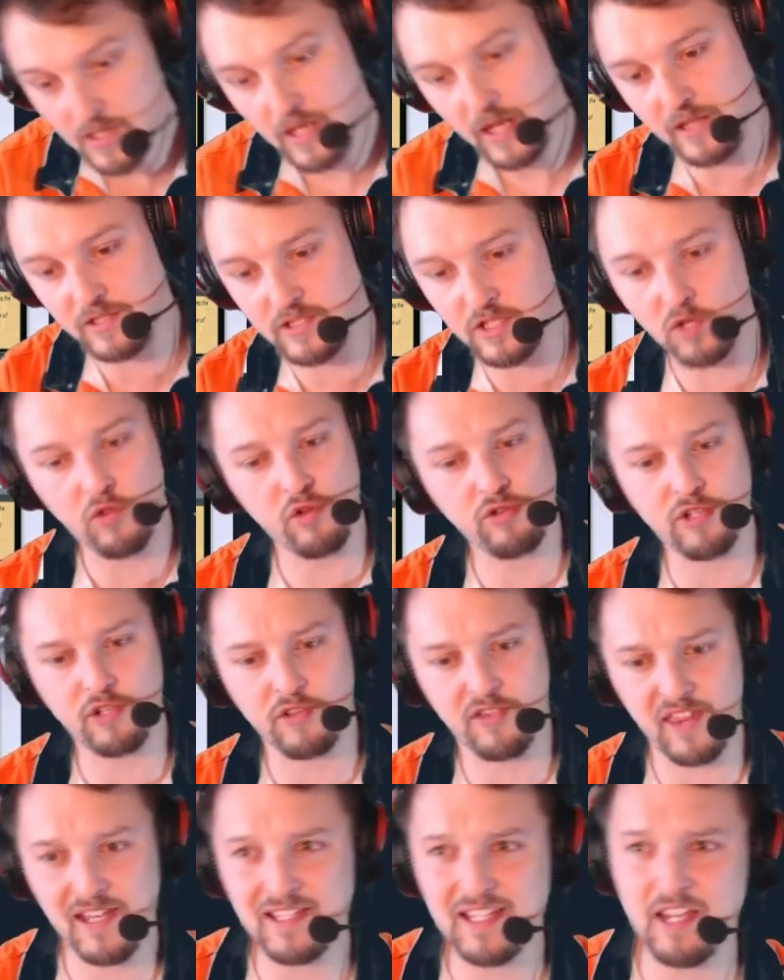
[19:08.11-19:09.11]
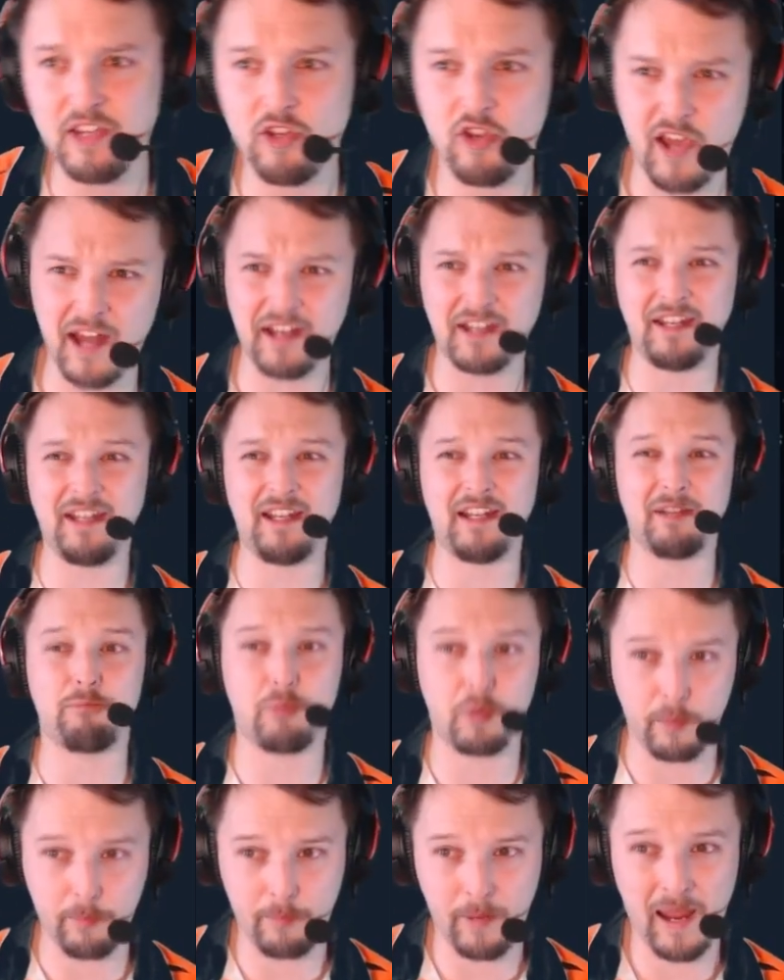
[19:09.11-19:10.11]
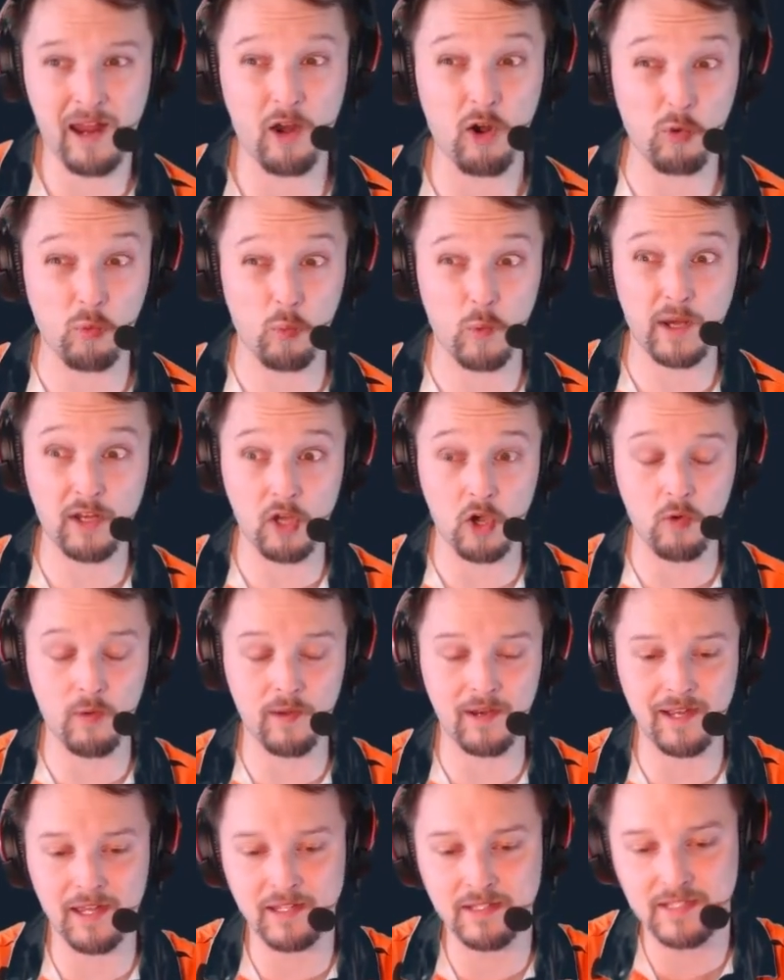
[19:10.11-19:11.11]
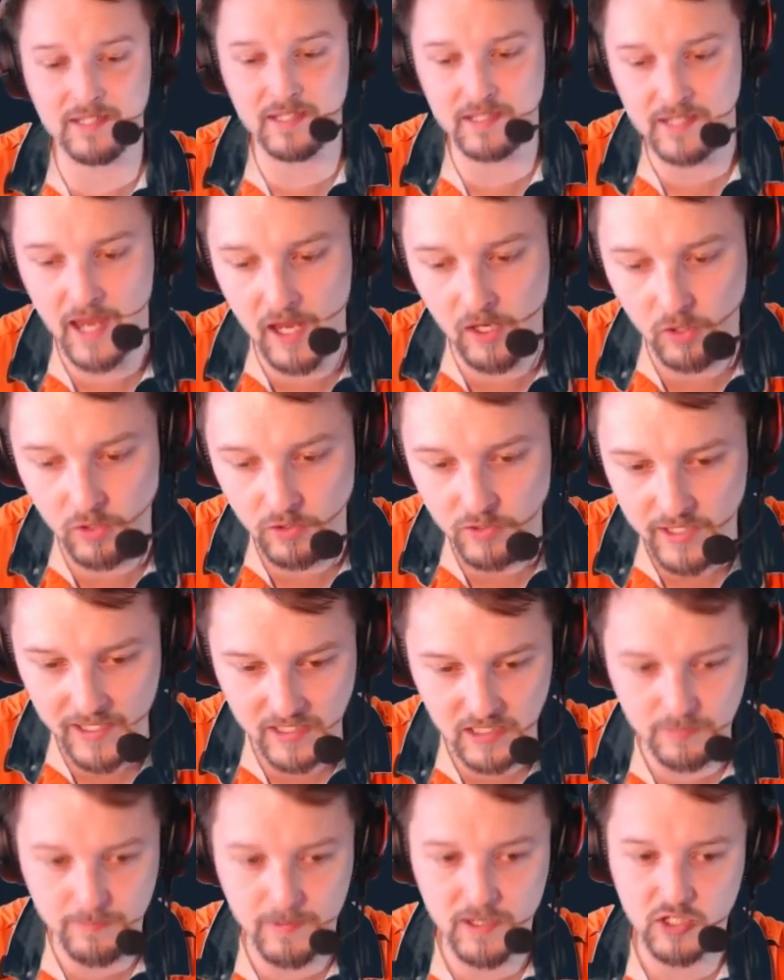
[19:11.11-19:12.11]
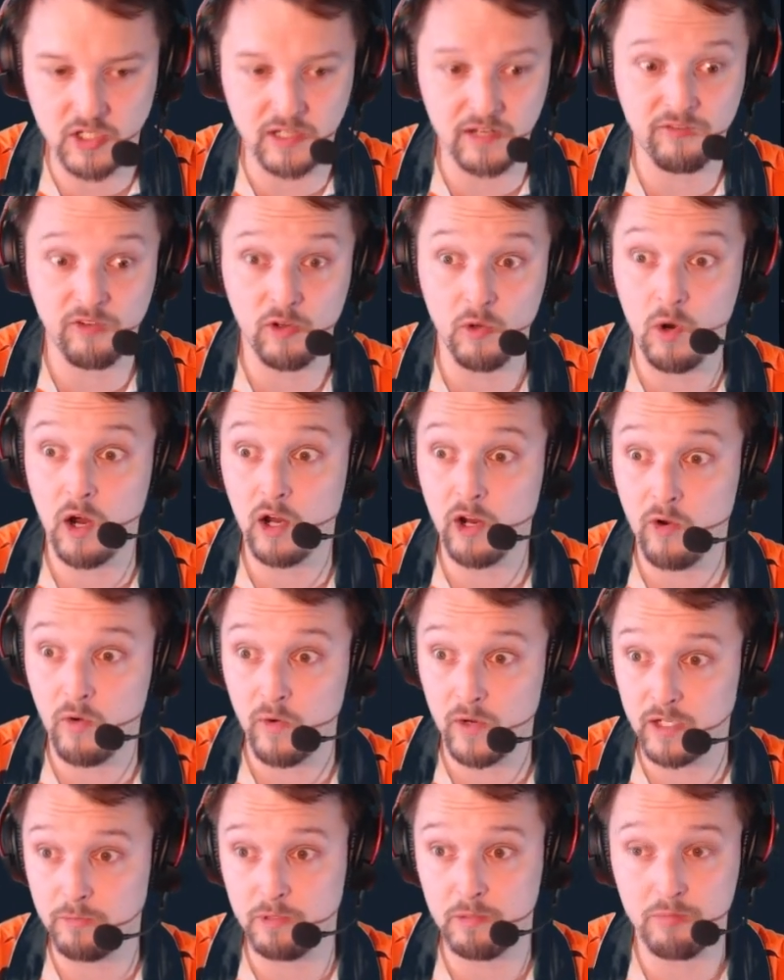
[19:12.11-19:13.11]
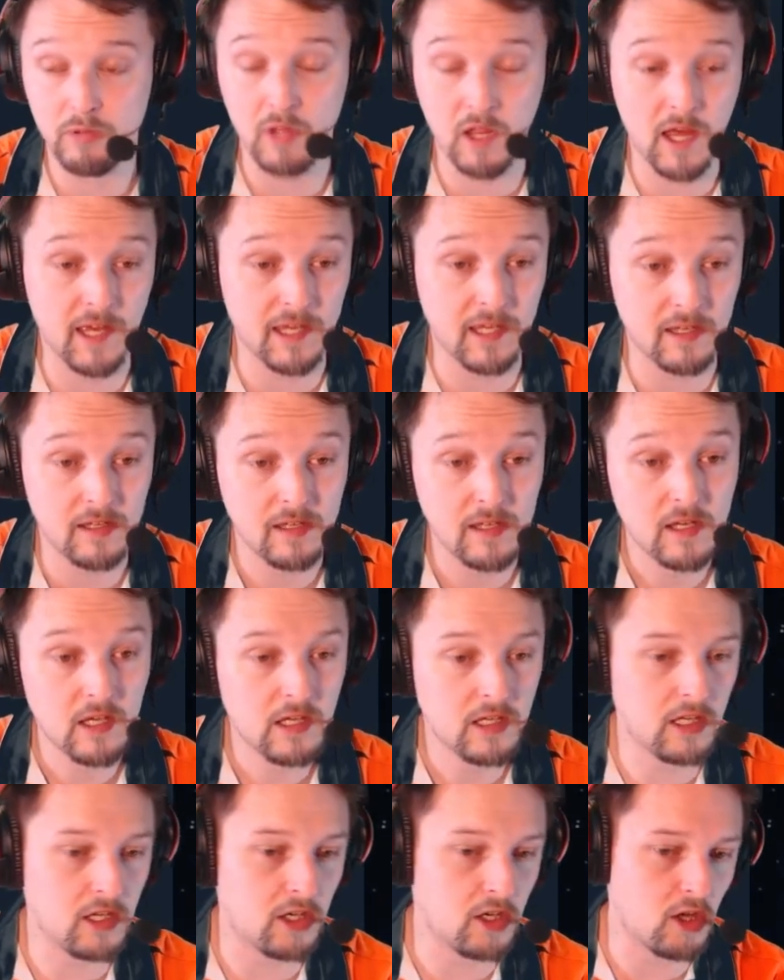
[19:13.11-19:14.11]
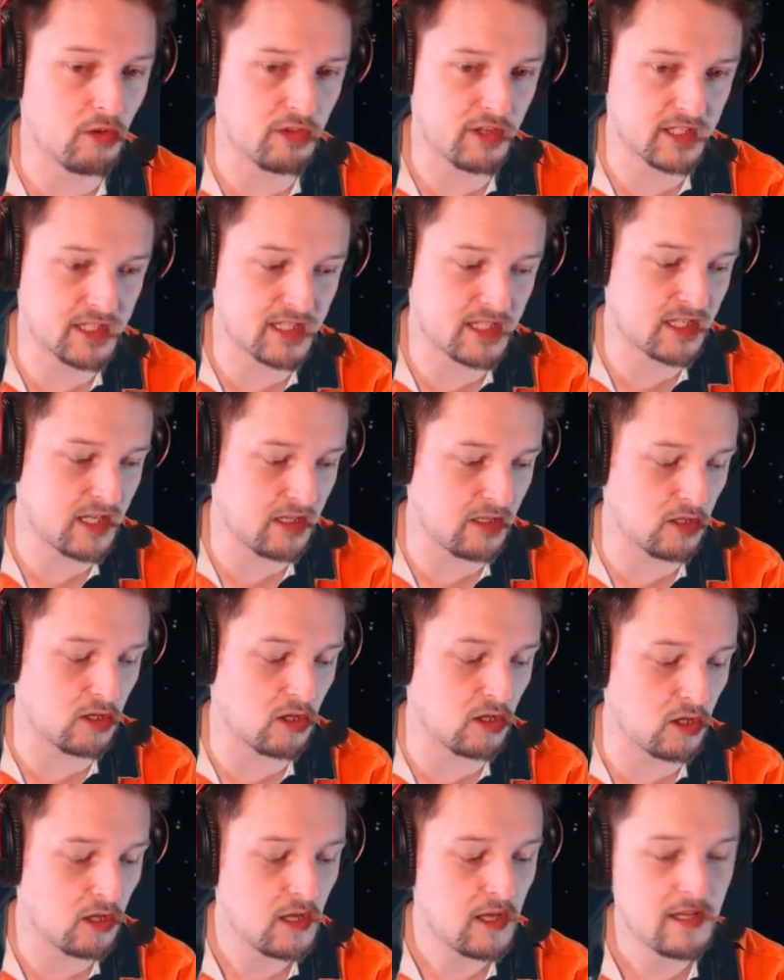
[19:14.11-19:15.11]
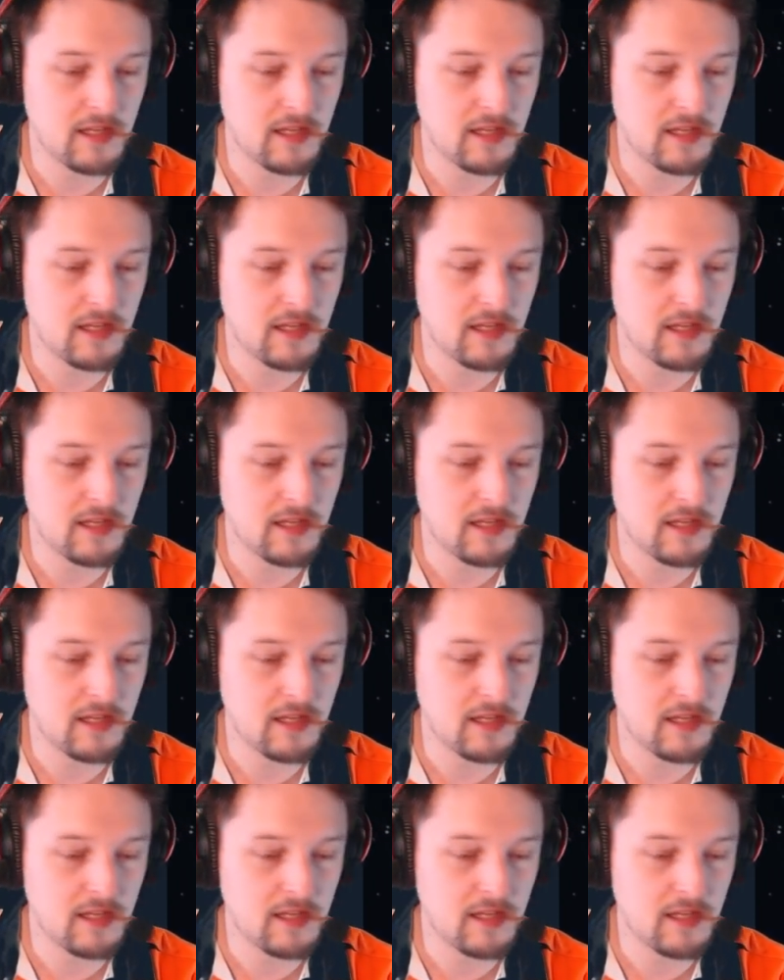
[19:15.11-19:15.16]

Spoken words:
And so those are things that you kind of need to prepare when going against this aggro deck, especially if you are going to be playing, the Steel